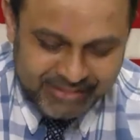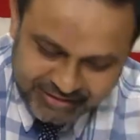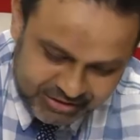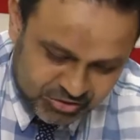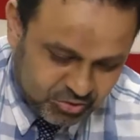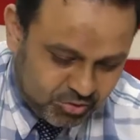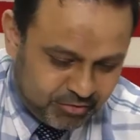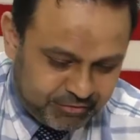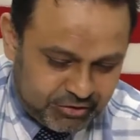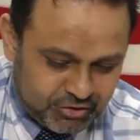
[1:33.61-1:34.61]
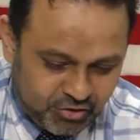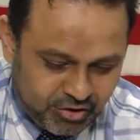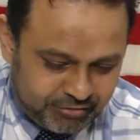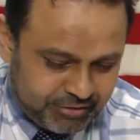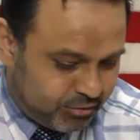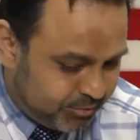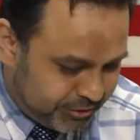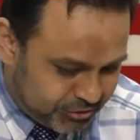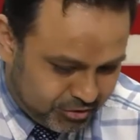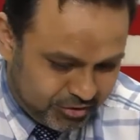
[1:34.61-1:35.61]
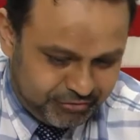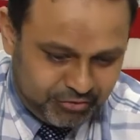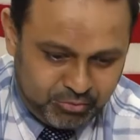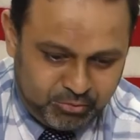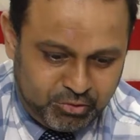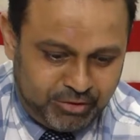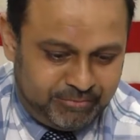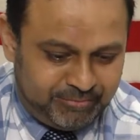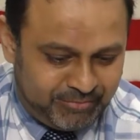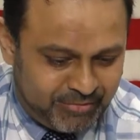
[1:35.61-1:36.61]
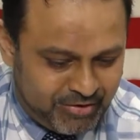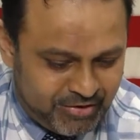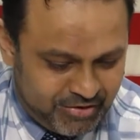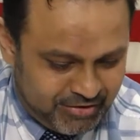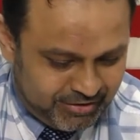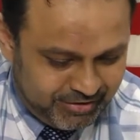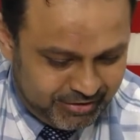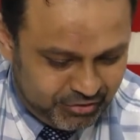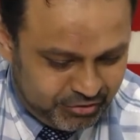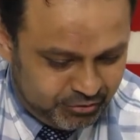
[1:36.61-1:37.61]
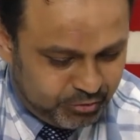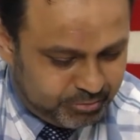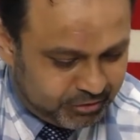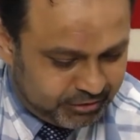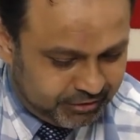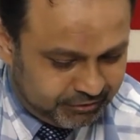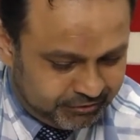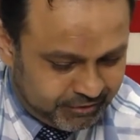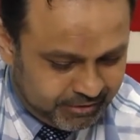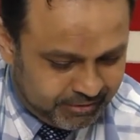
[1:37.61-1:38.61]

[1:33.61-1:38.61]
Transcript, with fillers: They took off their scarves. They don't wear scarves no more. Yeah, you wouldn't believe.